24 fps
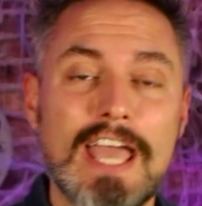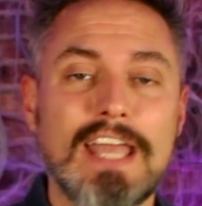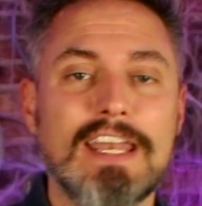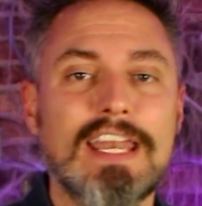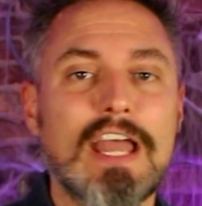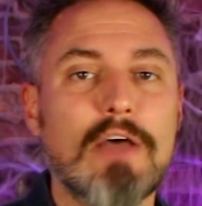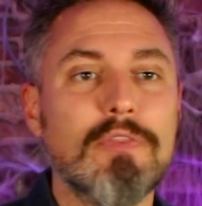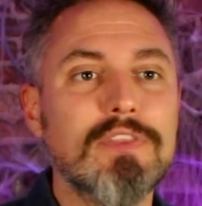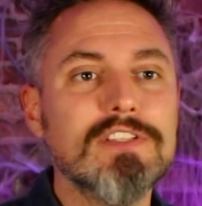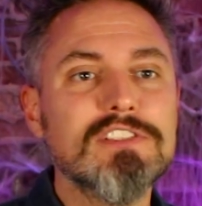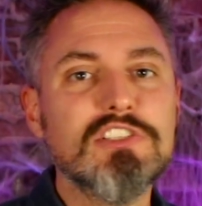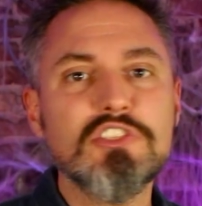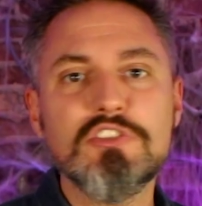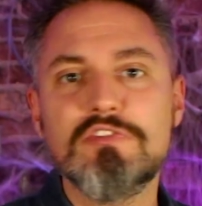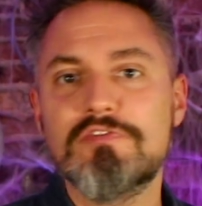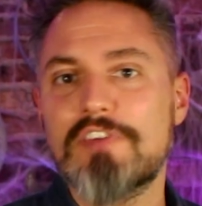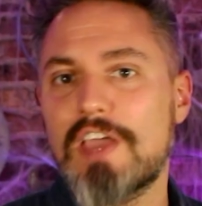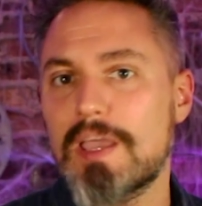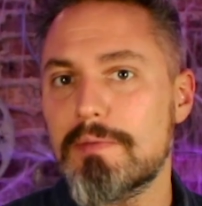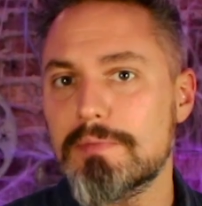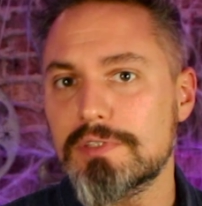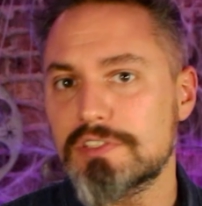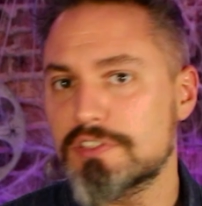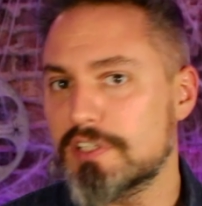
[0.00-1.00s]
Now, this is
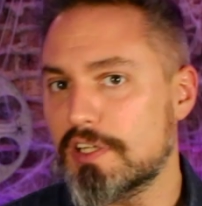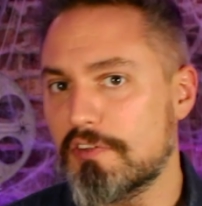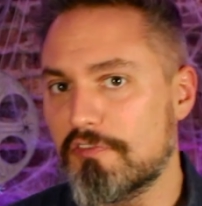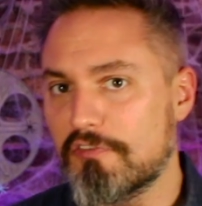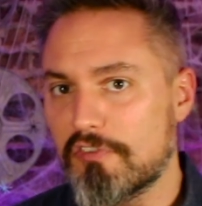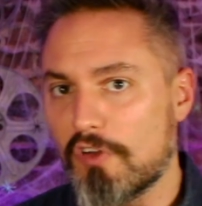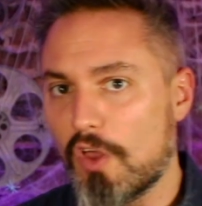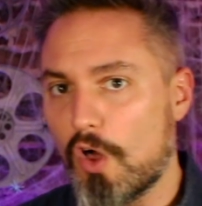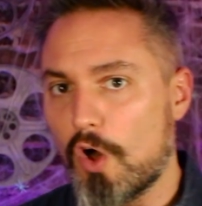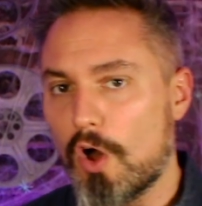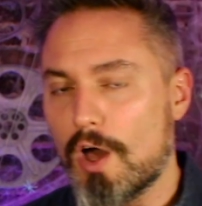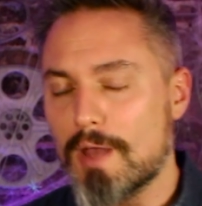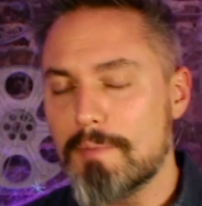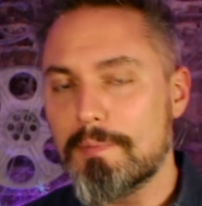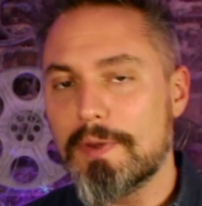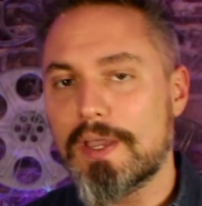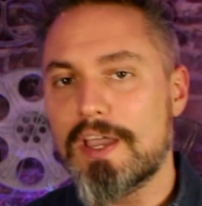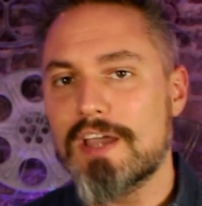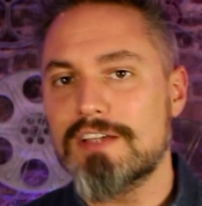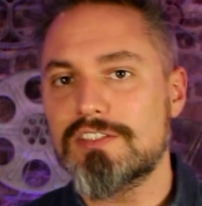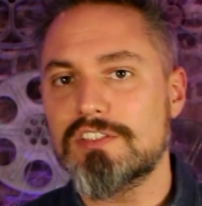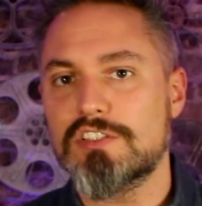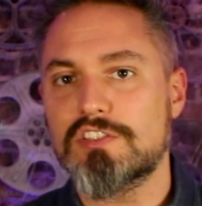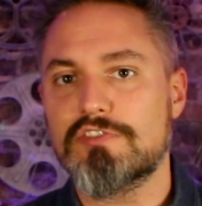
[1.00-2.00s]
famously flawed
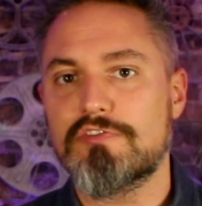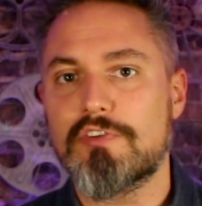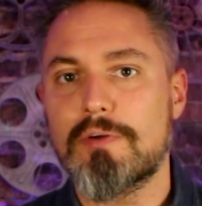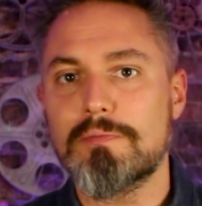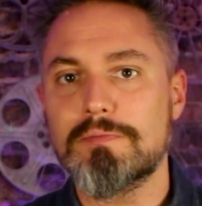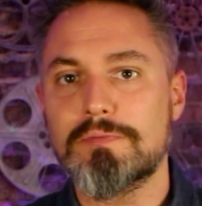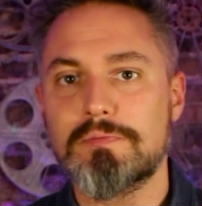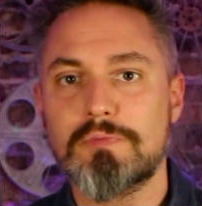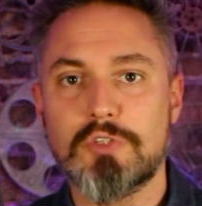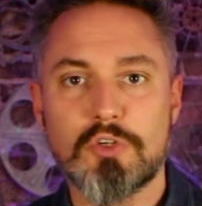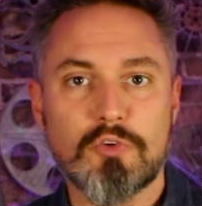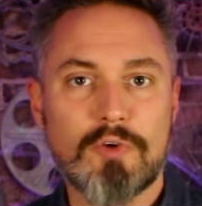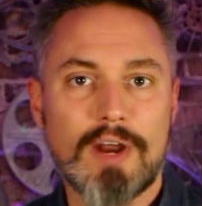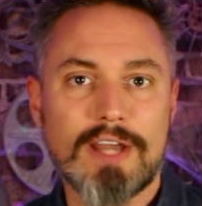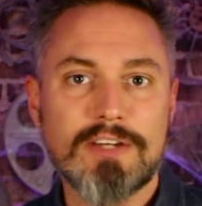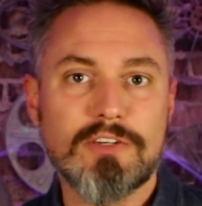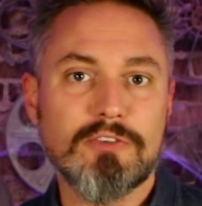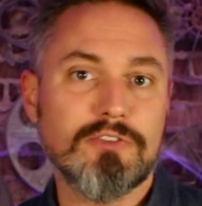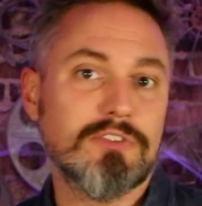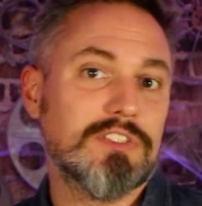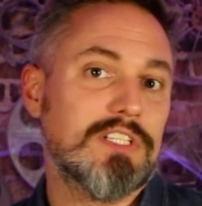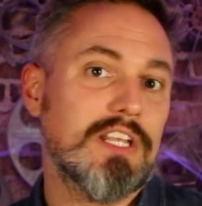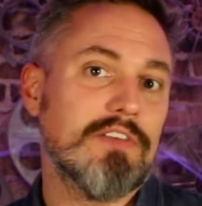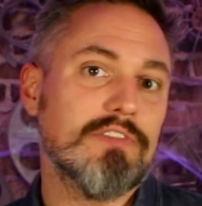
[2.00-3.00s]
because it's from
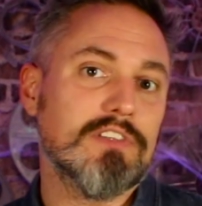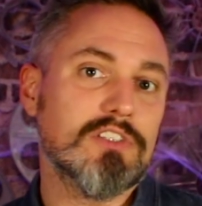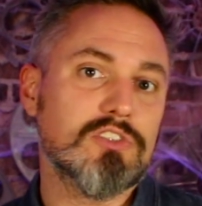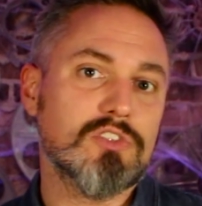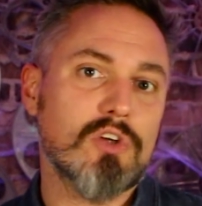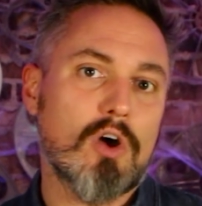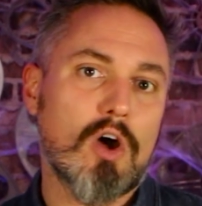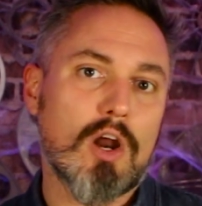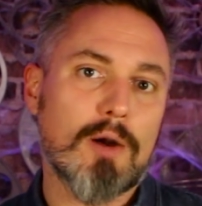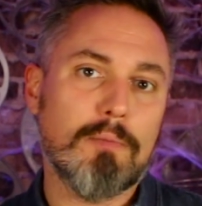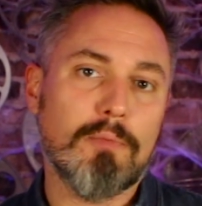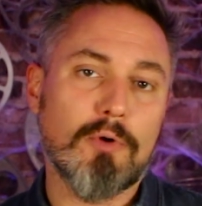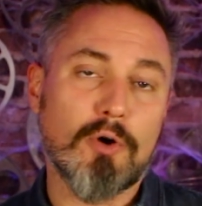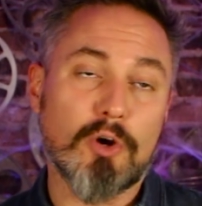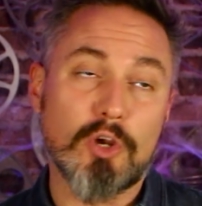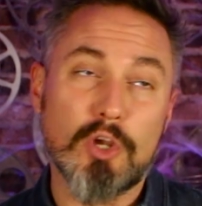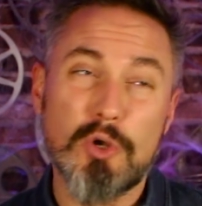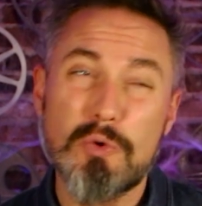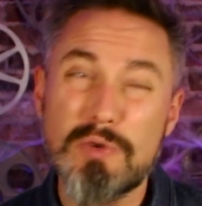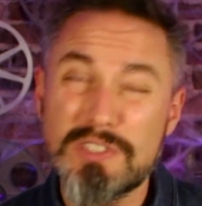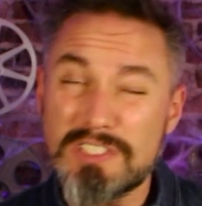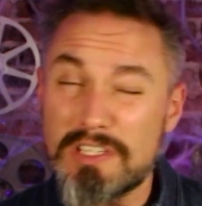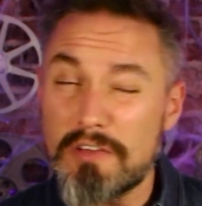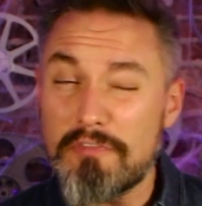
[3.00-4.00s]
director Steven Soderbergh,
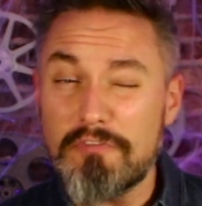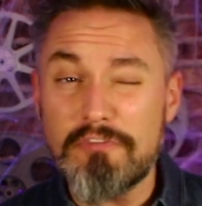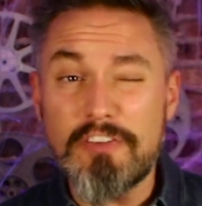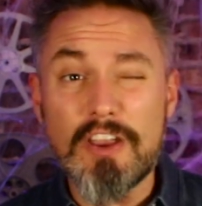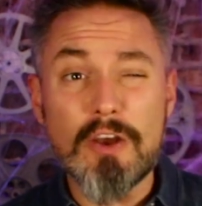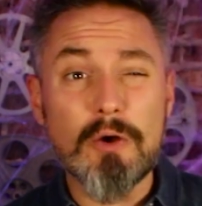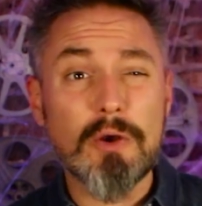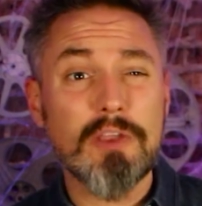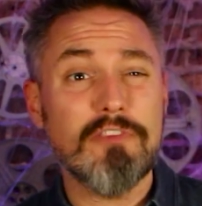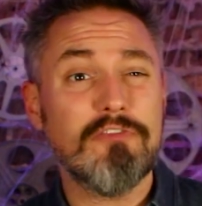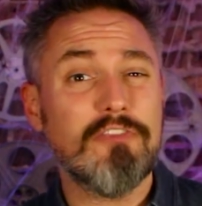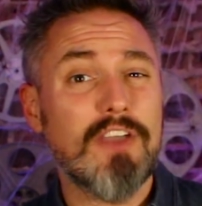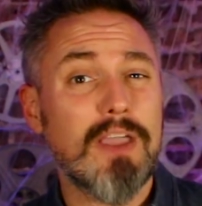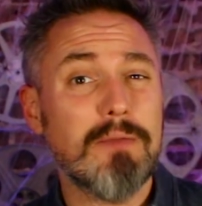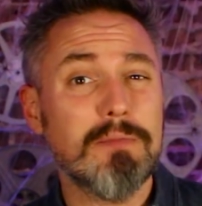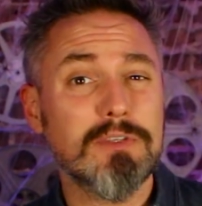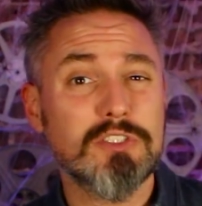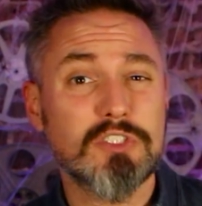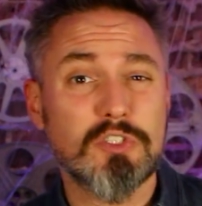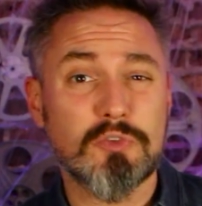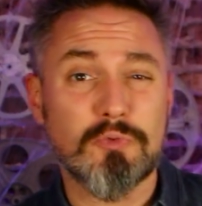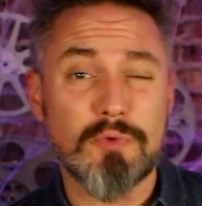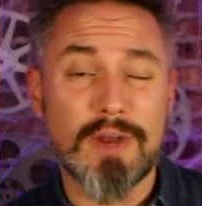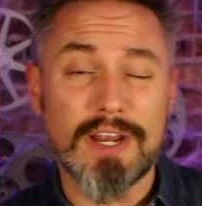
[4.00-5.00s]
who is a very
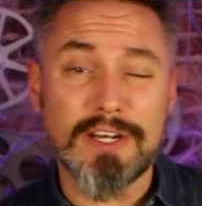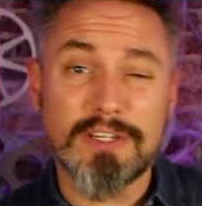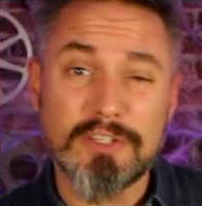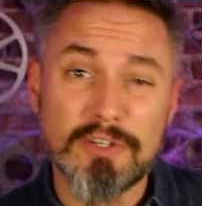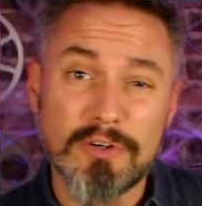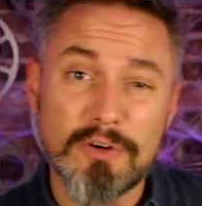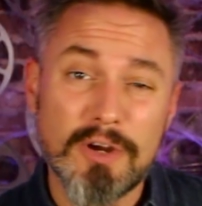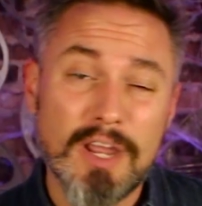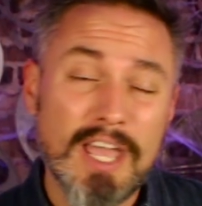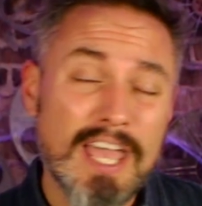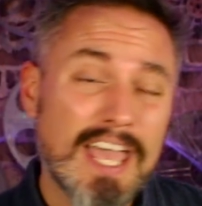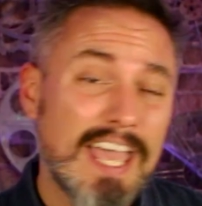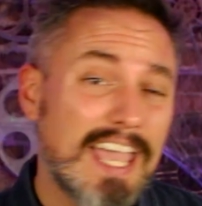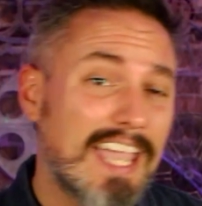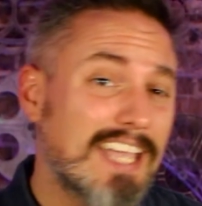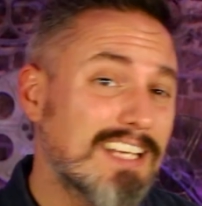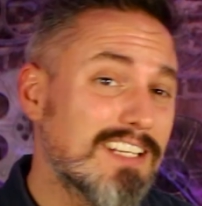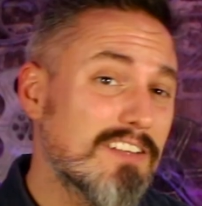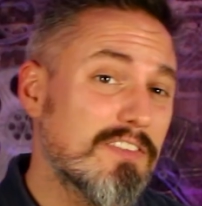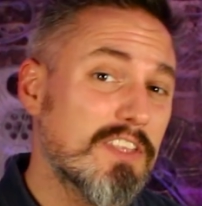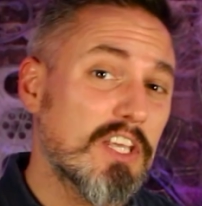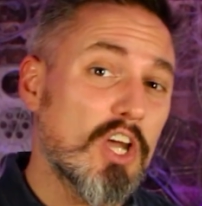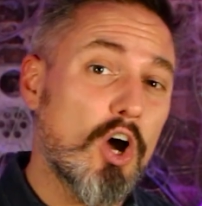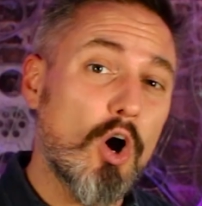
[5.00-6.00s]
famous director. He
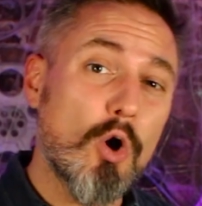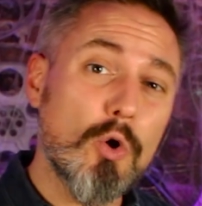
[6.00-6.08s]
did the